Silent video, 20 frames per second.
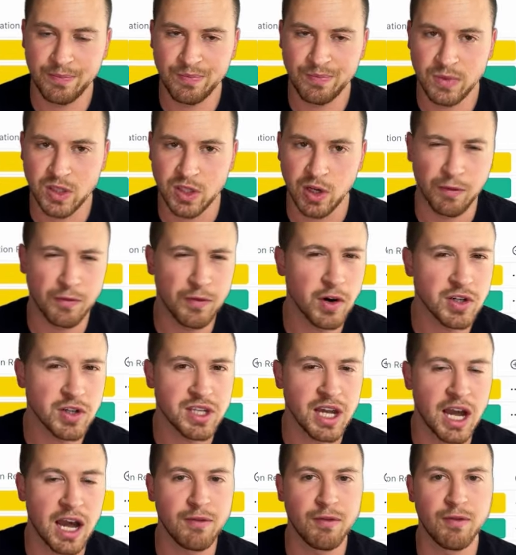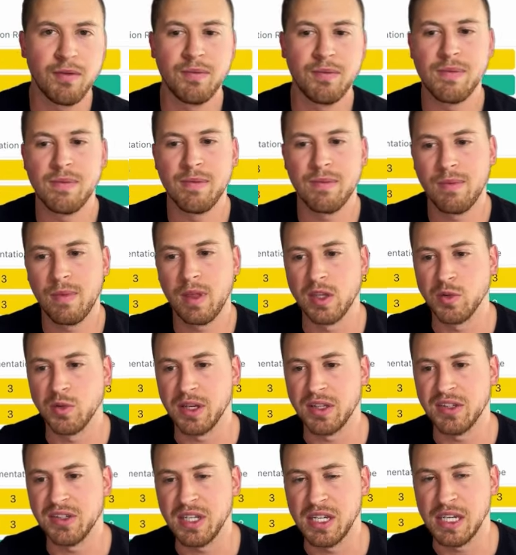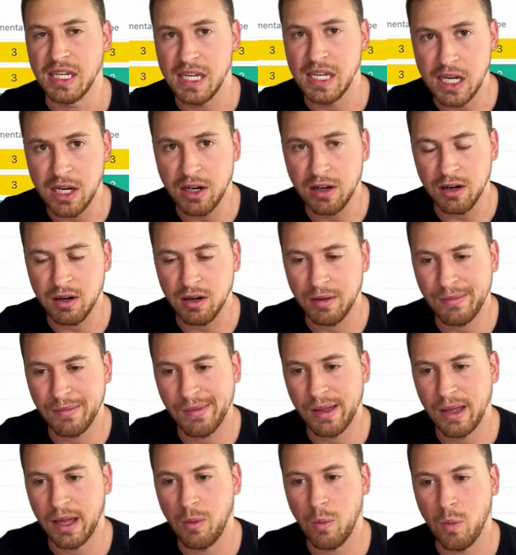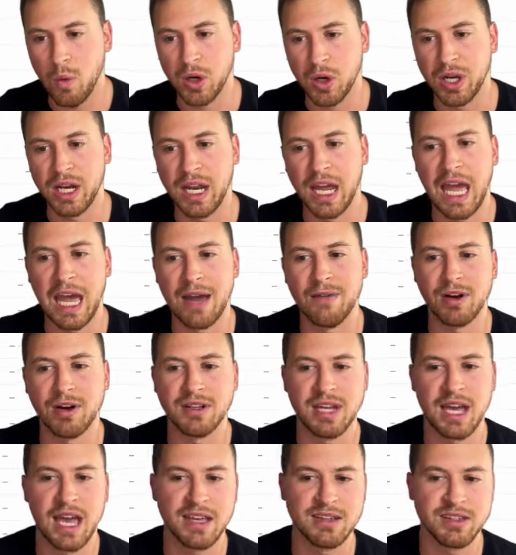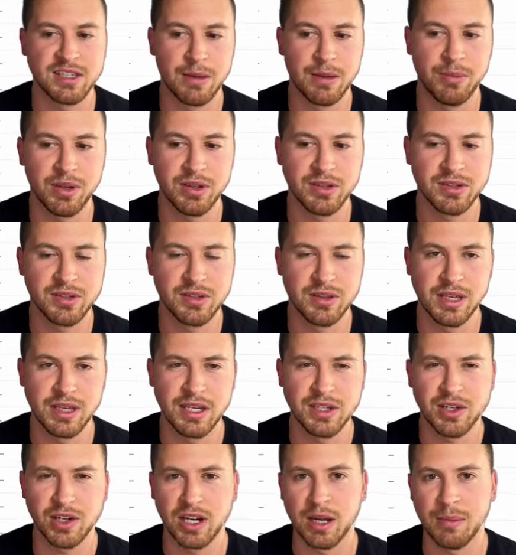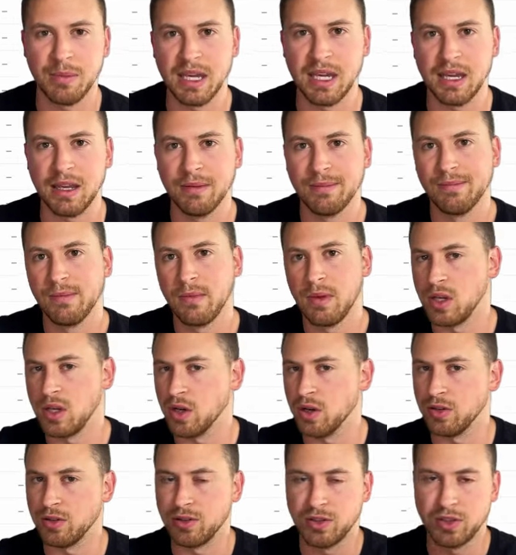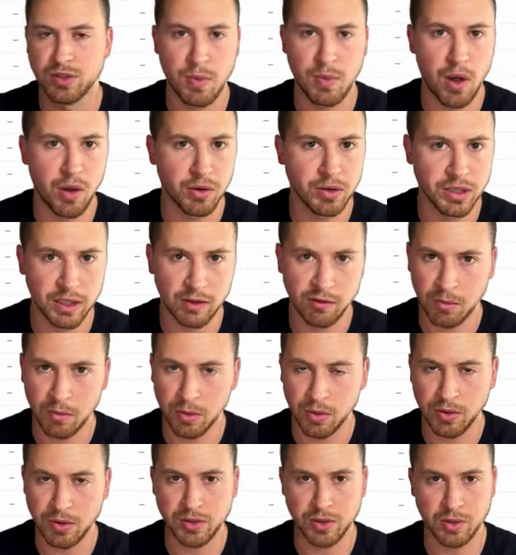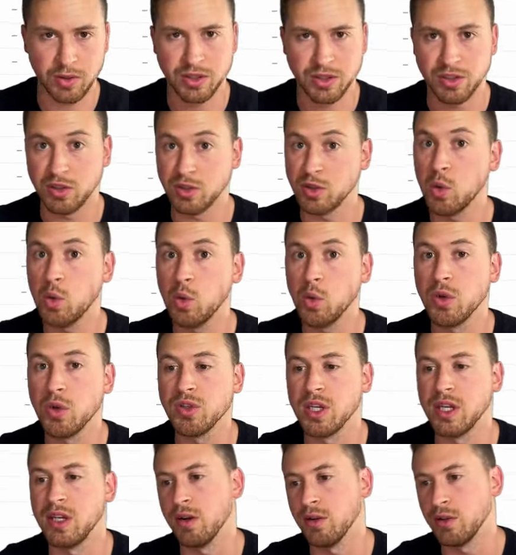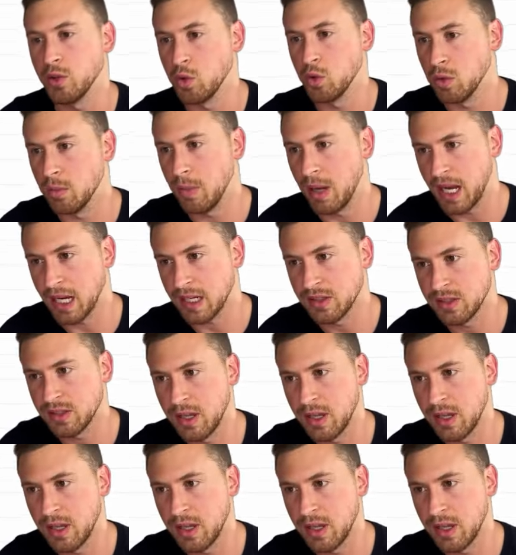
So first off, as we can see here, we're going to have our task templates. These are going to be your smaller deliverables or just tools in your toolbox.